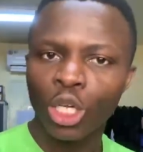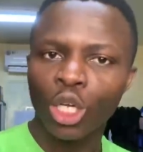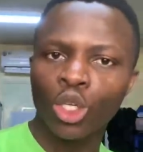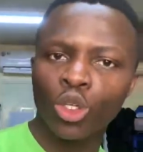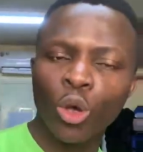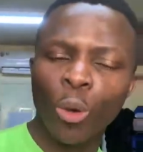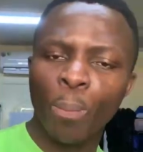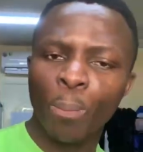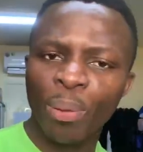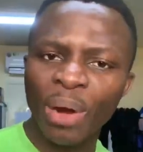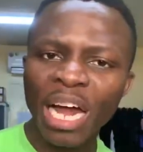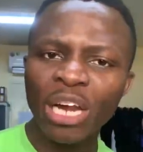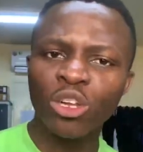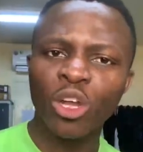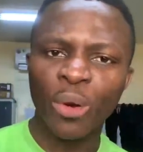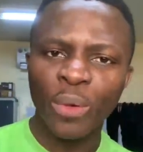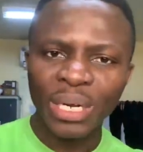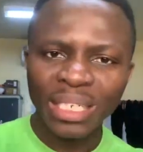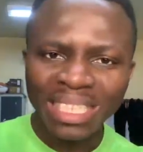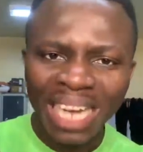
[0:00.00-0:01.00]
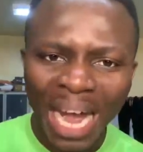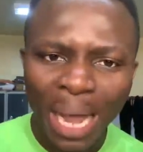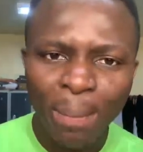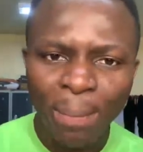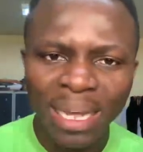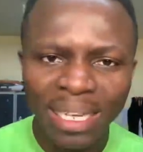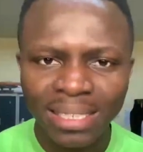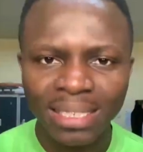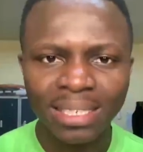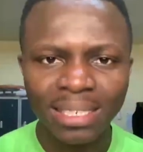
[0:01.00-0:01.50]
you plan your
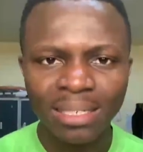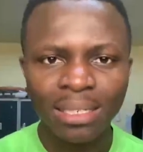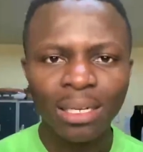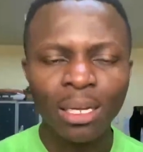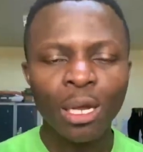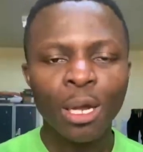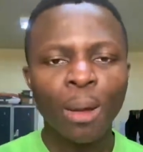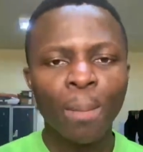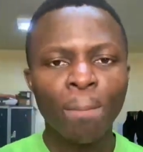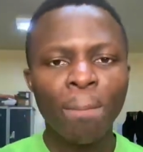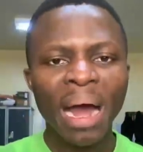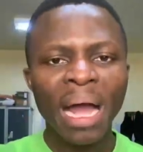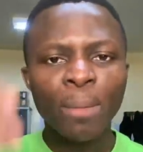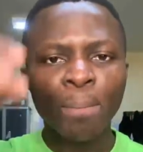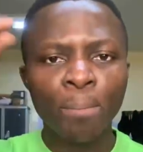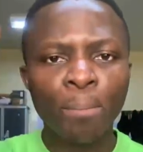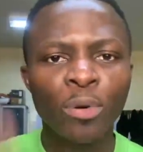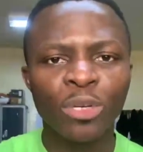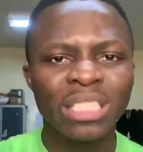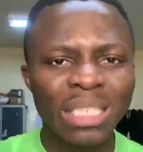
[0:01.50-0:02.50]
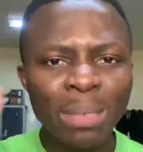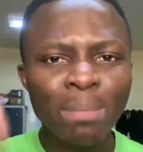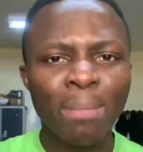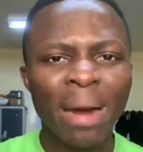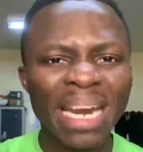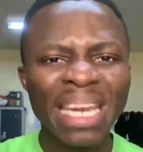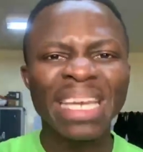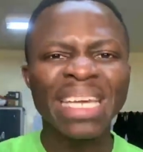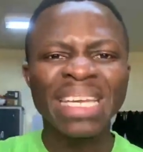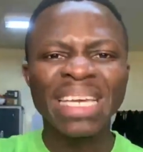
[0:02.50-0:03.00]
retirement by putting
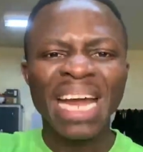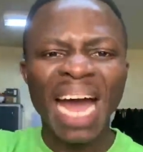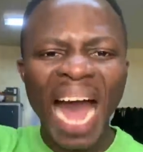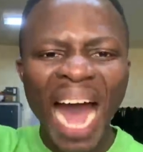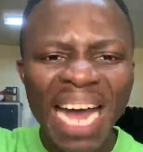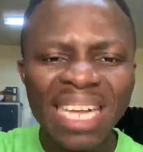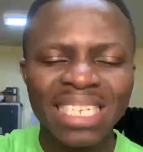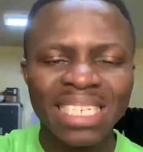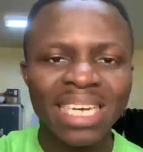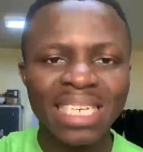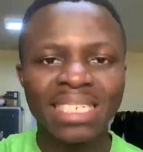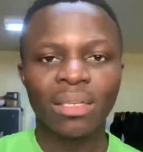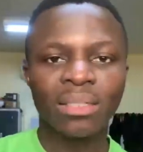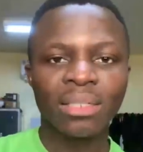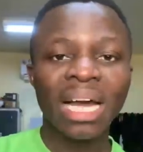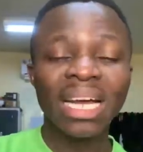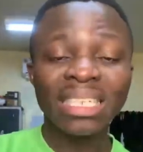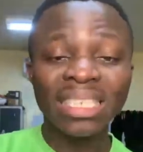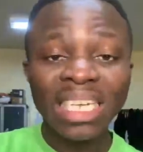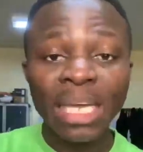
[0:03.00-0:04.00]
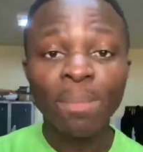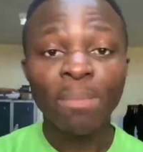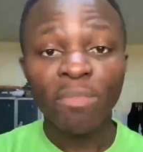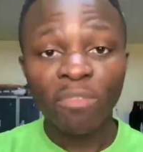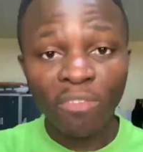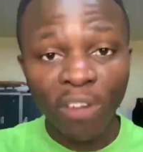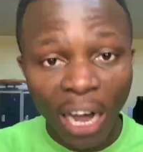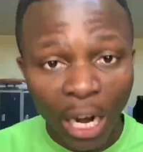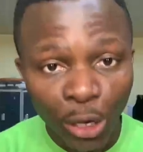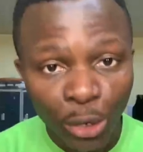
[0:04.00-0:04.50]
money in assets that keep
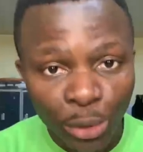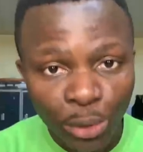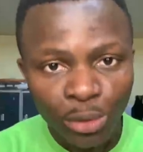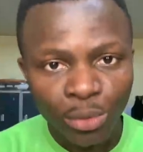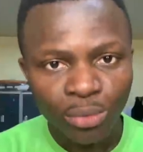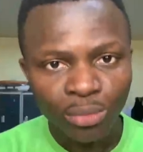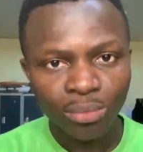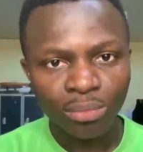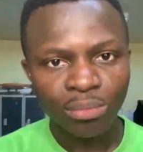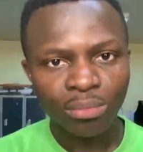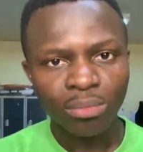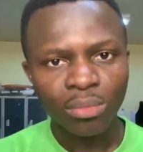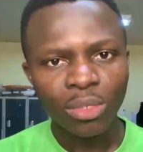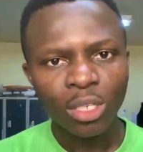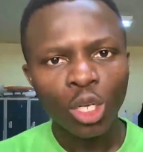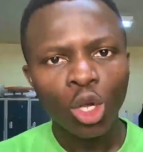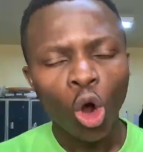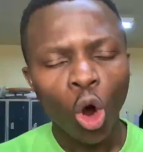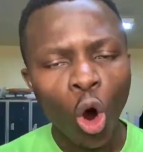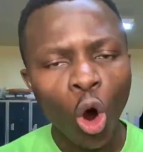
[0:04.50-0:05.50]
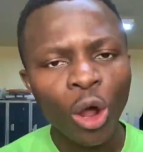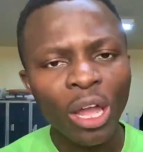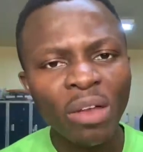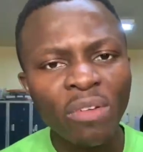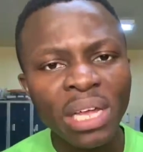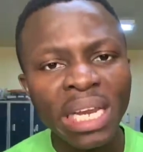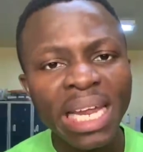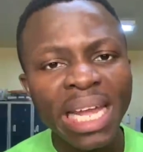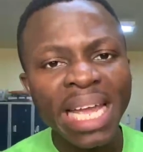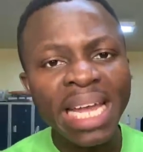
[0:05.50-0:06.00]
value or
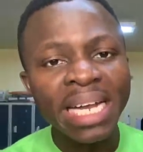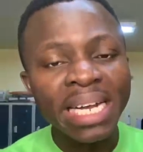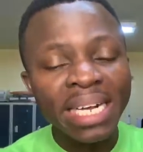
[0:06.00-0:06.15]
even